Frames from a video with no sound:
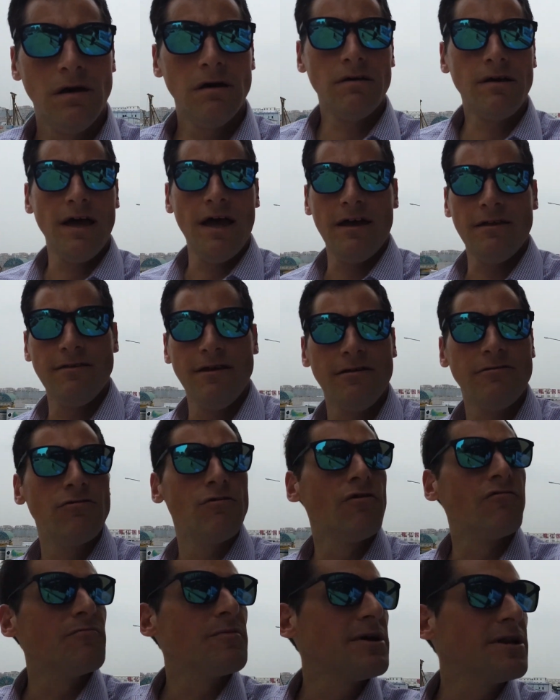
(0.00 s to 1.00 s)
Okay, day
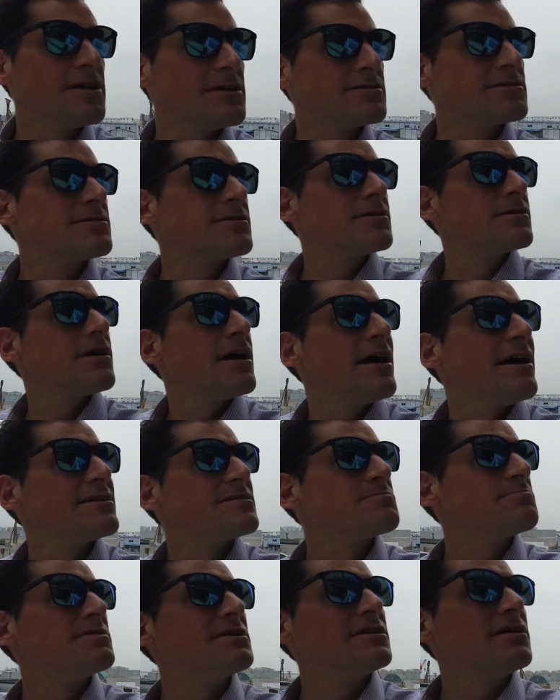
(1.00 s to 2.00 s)
2 of meetings
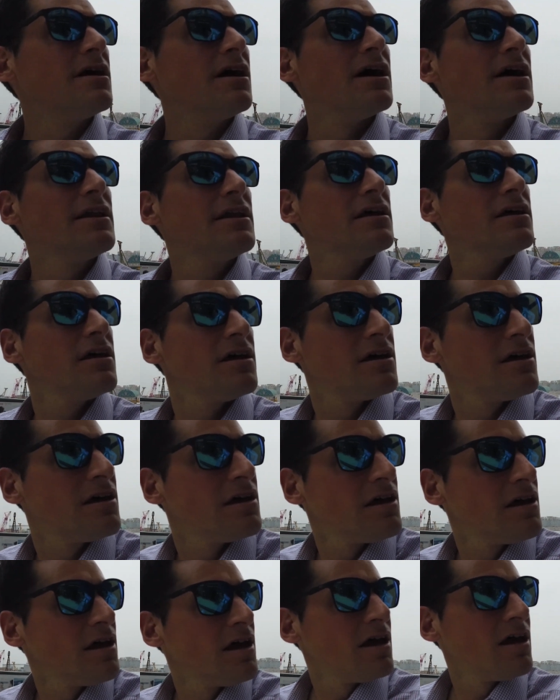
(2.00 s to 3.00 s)
has begun,
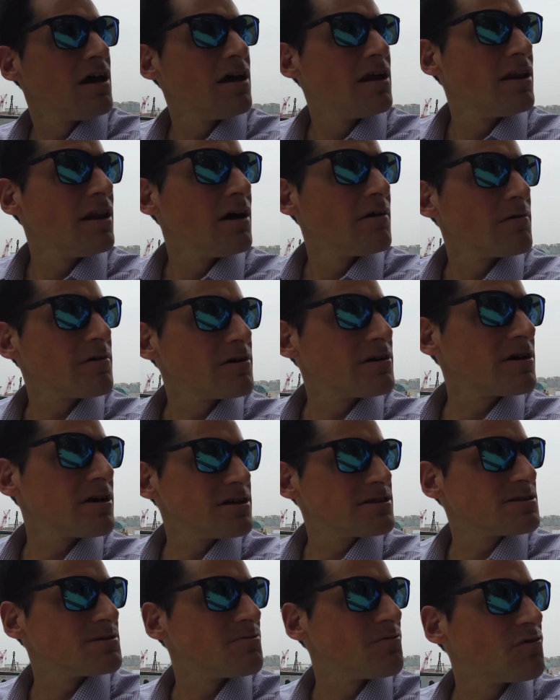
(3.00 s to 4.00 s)
and now we're gonna
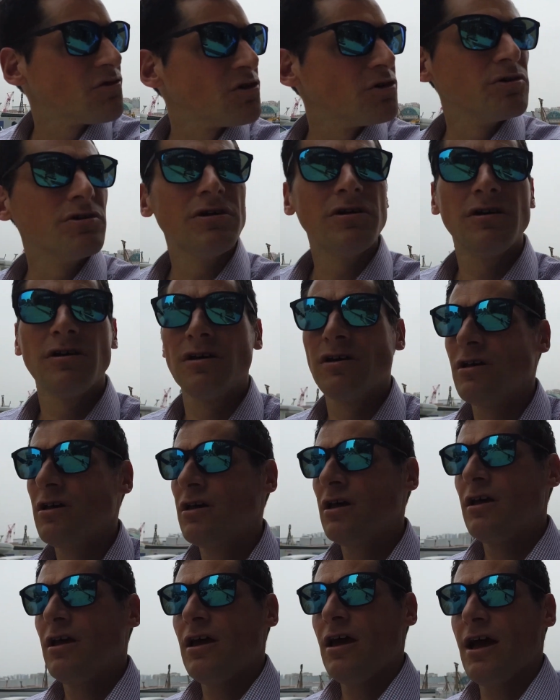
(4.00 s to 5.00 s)
get some food
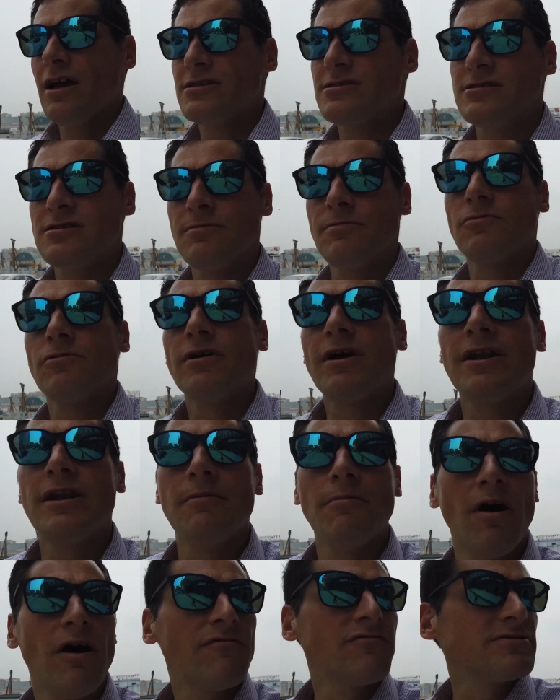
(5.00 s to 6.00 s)
at some
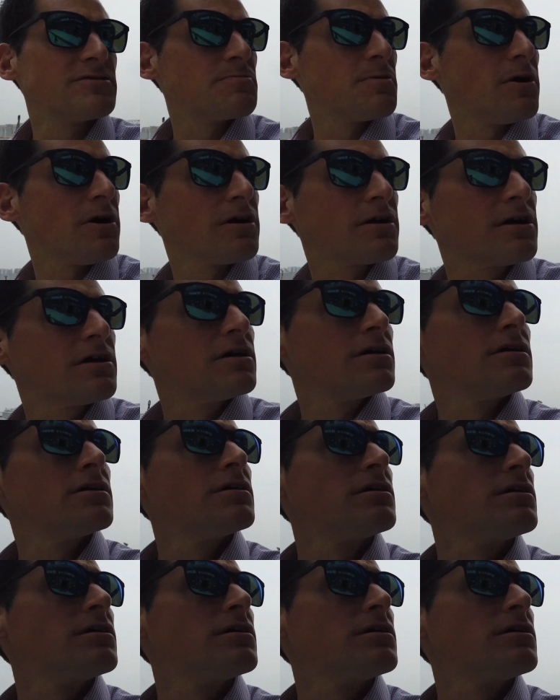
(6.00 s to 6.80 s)
random office park.